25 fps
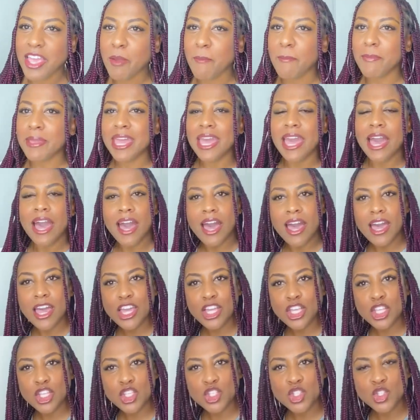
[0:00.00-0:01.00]

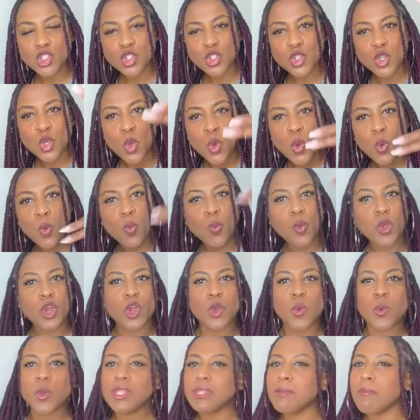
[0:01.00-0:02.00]
because we're
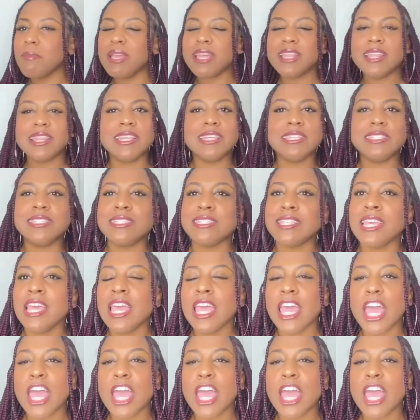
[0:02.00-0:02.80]
going to make this